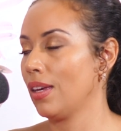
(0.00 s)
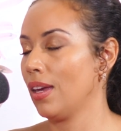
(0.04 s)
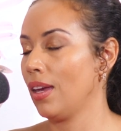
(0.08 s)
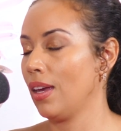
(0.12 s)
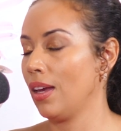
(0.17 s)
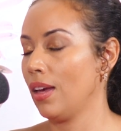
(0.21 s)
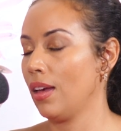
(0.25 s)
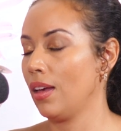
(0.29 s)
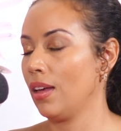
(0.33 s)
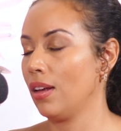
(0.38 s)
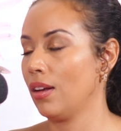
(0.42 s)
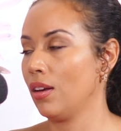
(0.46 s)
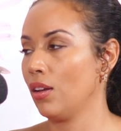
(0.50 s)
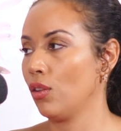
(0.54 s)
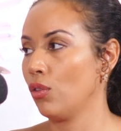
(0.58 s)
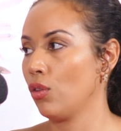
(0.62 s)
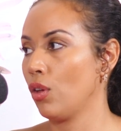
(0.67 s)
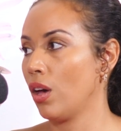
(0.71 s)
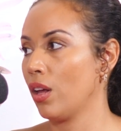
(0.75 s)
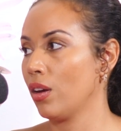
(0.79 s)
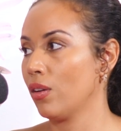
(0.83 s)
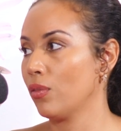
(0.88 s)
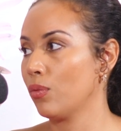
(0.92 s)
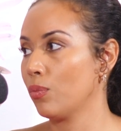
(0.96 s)
And a
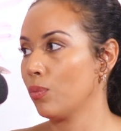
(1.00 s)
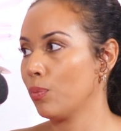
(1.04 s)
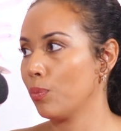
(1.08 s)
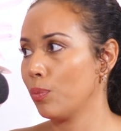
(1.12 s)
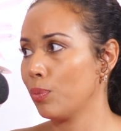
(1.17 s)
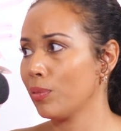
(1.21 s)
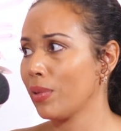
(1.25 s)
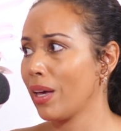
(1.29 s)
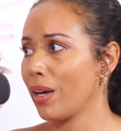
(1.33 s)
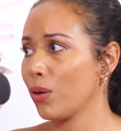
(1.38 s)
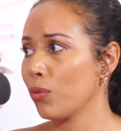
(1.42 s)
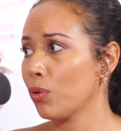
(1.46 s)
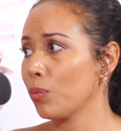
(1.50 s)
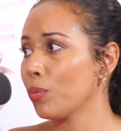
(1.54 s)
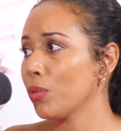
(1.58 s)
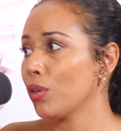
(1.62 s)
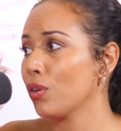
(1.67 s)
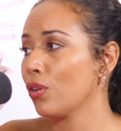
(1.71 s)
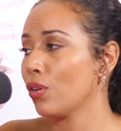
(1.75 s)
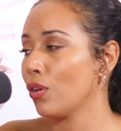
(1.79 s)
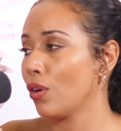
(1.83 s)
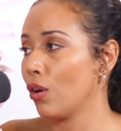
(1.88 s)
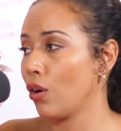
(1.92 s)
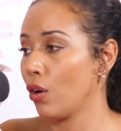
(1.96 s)
lot of Black
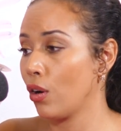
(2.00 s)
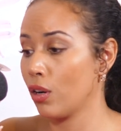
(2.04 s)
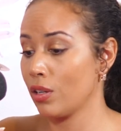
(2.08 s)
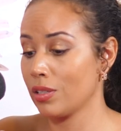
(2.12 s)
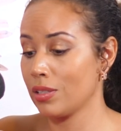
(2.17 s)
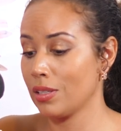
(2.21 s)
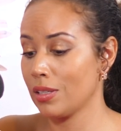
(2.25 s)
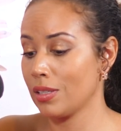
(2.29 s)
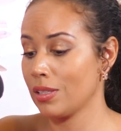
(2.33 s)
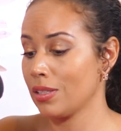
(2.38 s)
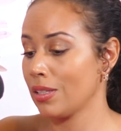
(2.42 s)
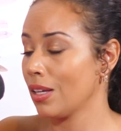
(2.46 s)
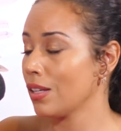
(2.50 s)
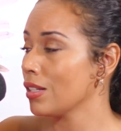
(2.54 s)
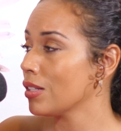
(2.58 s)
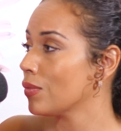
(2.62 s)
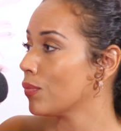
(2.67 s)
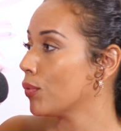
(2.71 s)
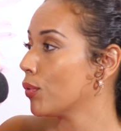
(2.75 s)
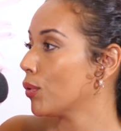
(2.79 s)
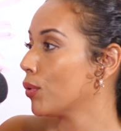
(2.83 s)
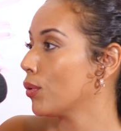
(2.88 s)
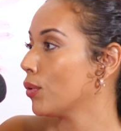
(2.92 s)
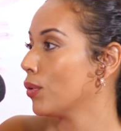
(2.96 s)
women are
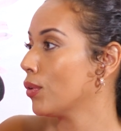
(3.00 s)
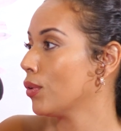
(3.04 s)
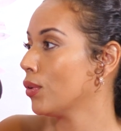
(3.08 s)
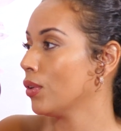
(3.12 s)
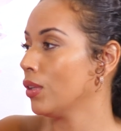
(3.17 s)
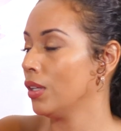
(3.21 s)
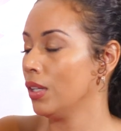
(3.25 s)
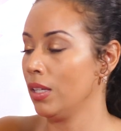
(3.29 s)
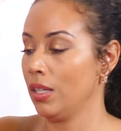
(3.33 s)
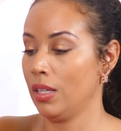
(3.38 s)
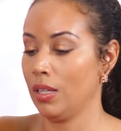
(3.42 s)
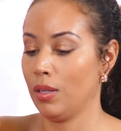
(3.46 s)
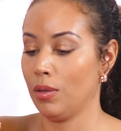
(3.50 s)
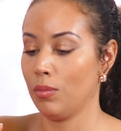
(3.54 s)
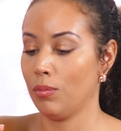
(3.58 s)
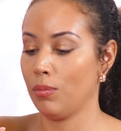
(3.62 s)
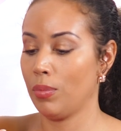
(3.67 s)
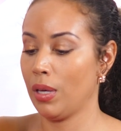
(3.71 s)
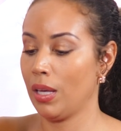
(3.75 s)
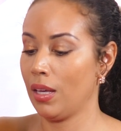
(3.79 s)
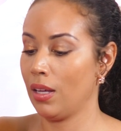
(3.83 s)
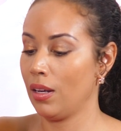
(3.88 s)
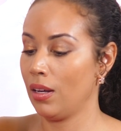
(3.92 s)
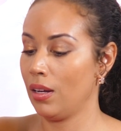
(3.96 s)
successful,
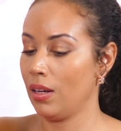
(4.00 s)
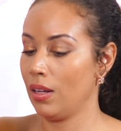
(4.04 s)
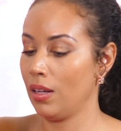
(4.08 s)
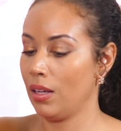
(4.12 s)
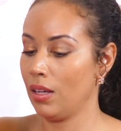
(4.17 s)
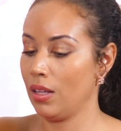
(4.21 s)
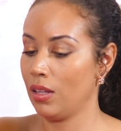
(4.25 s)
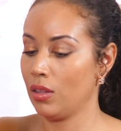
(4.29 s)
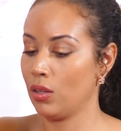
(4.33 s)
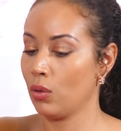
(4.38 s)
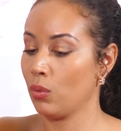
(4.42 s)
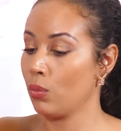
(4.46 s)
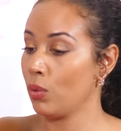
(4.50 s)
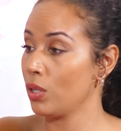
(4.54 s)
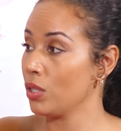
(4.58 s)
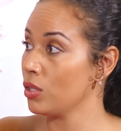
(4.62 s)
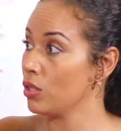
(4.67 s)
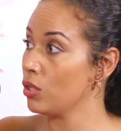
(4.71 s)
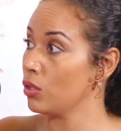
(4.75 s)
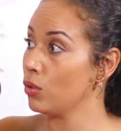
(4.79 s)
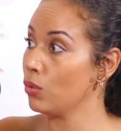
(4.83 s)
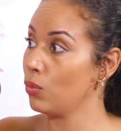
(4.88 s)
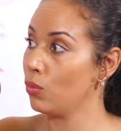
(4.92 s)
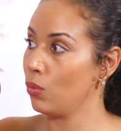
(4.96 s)
but the
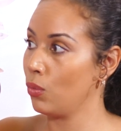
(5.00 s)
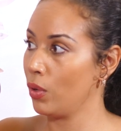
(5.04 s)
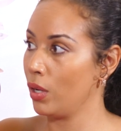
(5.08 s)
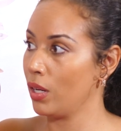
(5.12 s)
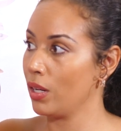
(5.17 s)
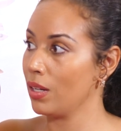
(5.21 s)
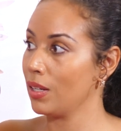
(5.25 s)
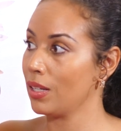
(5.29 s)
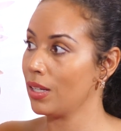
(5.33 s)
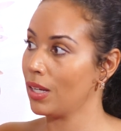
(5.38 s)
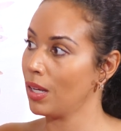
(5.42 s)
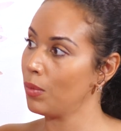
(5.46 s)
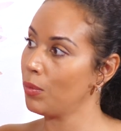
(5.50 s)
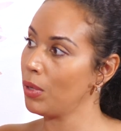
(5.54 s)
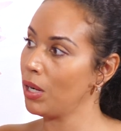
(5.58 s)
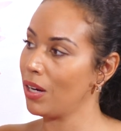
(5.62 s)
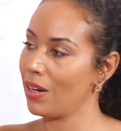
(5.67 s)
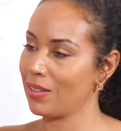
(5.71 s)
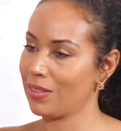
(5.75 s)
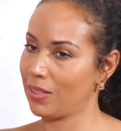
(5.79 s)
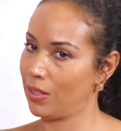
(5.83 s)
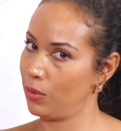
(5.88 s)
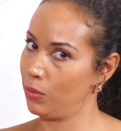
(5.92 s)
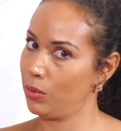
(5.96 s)
ones who want to get
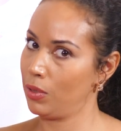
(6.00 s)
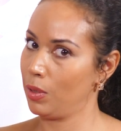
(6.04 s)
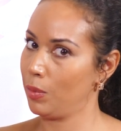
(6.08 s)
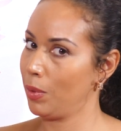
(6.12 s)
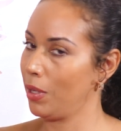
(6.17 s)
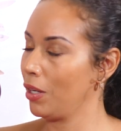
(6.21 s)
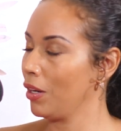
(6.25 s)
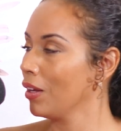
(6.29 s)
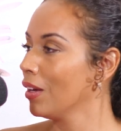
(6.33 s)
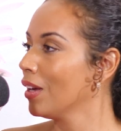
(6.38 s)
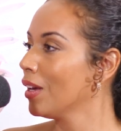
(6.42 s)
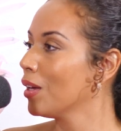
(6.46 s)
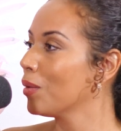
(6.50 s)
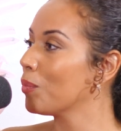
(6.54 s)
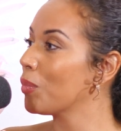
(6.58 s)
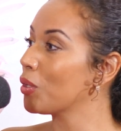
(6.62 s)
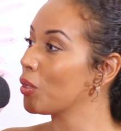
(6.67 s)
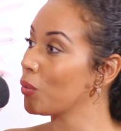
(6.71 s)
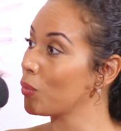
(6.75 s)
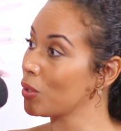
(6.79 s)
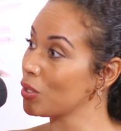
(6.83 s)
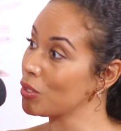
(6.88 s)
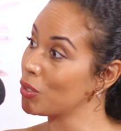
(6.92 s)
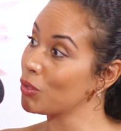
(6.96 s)
married, because I don't want to get married, but
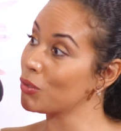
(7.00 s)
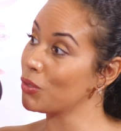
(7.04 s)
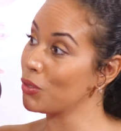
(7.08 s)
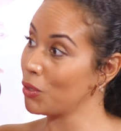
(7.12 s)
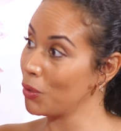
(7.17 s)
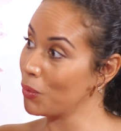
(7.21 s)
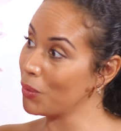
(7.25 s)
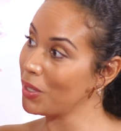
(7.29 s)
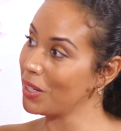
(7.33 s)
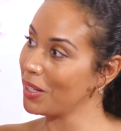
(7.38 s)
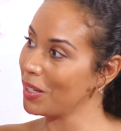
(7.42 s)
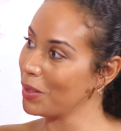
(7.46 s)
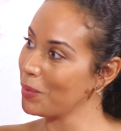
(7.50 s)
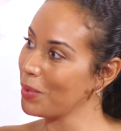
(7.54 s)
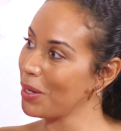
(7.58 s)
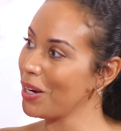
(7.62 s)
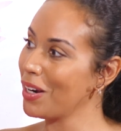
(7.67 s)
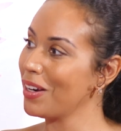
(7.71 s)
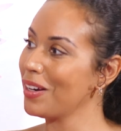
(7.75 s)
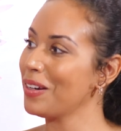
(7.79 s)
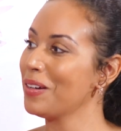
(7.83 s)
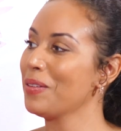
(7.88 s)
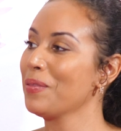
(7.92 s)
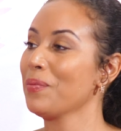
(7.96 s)
the ones who do want to get
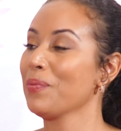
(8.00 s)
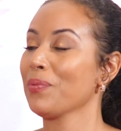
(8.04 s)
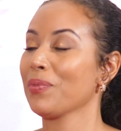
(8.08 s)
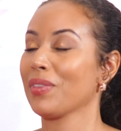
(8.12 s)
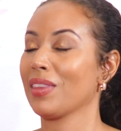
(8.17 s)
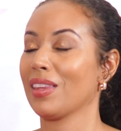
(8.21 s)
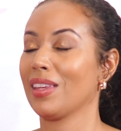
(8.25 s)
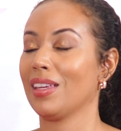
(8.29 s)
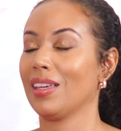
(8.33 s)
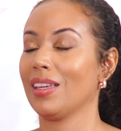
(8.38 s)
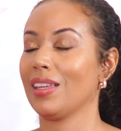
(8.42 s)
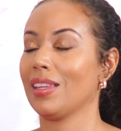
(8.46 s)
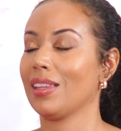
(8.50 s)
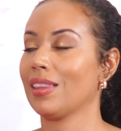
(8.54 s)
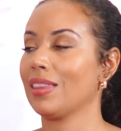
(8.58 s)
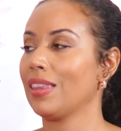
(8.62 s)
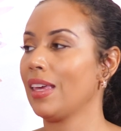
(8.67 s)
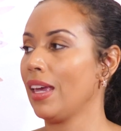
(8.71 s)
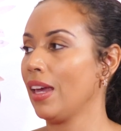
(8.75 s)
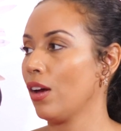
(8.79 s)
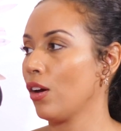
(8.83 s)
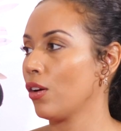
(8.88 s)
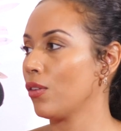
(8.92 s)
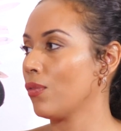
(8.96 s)
married,
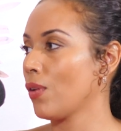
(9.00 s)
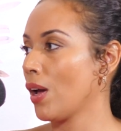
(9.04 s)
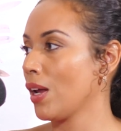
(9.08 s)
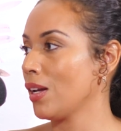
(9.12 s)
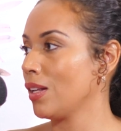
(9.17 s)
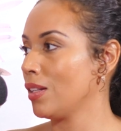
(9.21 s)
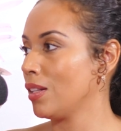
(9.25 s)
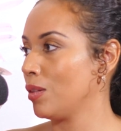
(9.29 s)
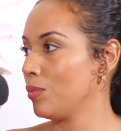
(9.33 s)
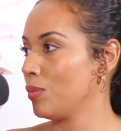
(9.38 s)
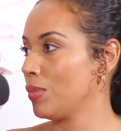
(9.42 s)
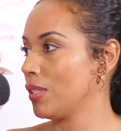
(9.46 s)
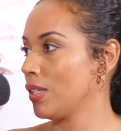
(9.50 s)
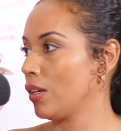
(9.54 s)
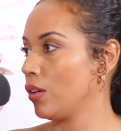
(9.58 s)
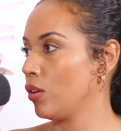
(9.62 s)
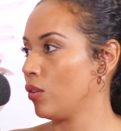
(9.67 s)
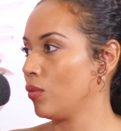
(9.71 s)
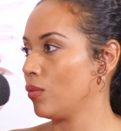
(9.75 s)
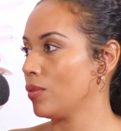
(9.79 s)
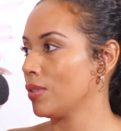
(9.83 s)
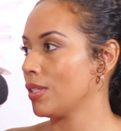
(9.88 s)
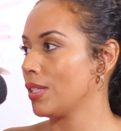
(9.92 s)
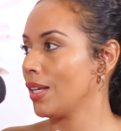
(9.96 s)
they are finding
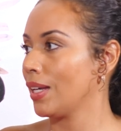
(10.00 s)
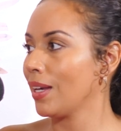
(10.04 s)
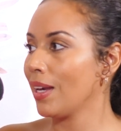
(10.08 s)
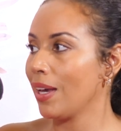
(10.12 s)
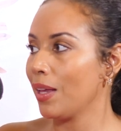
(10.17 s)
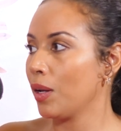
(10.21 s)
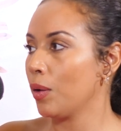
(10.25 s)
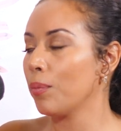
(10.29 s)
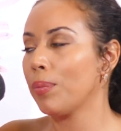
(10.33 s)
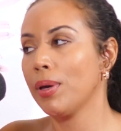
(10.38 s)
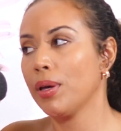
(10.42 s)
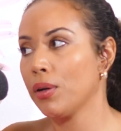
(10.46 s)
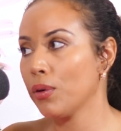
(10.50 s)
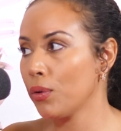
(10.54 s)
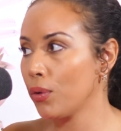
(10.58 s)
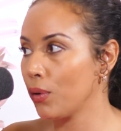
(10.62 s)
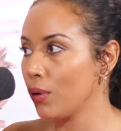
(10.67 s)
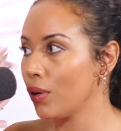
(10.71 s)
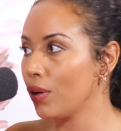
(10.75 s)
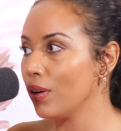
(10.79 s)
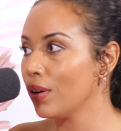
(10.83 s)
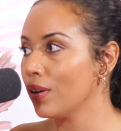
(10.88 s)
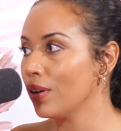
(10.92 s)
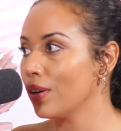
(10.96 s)
themselves like in a
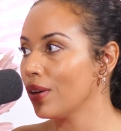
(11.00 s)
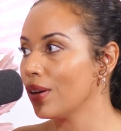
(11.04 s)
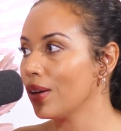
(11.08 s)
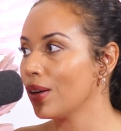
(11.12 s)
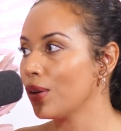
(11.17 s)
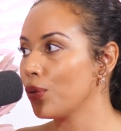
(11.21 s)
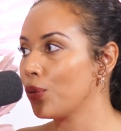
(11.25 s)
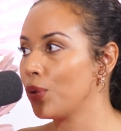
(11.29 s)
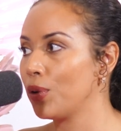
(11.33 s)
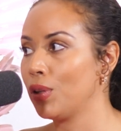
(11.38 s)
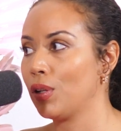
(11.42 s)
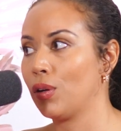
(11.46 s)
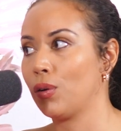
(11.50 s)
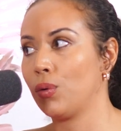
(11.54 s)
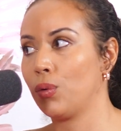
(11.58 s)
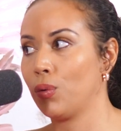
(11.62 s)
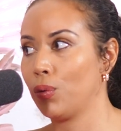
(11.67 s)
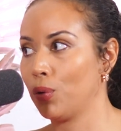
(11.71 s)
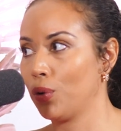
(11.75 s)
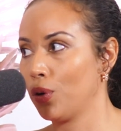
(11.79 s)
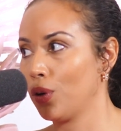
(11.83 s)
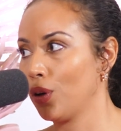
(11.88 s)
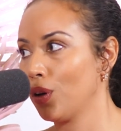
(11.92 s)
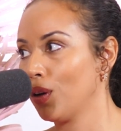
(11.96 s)
pickle when they're
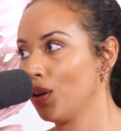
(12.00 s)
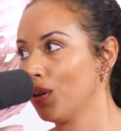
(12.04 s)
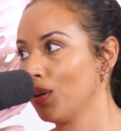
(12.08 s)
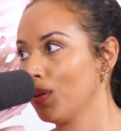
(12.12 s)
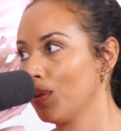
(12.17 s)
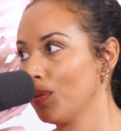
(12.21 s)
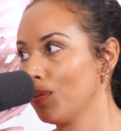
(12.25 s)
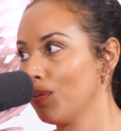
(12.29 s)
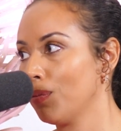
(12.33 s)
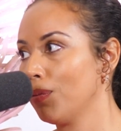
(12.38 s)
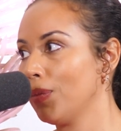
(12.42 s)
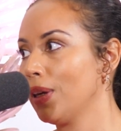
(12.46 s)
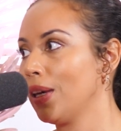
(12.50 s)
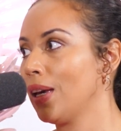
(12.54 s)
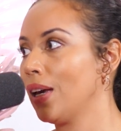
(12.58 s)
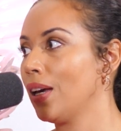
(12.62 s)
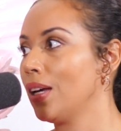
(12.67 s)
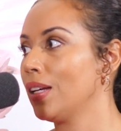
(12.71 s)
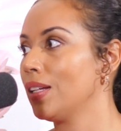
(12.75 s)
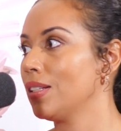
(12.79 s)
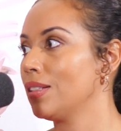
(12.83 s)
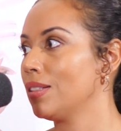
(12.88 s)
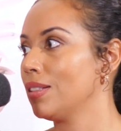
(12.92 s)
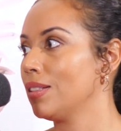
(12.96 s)
older
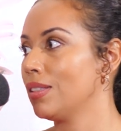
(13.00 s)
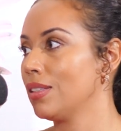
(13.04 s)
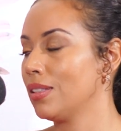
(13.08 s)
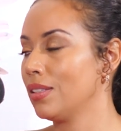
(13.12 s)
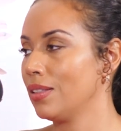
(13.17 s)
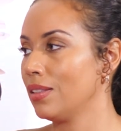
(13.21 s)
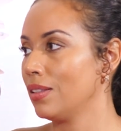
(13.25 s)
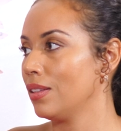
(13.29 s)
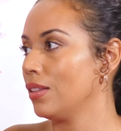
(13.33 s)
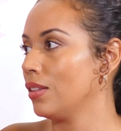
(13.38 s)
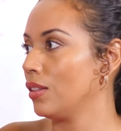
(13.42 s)
because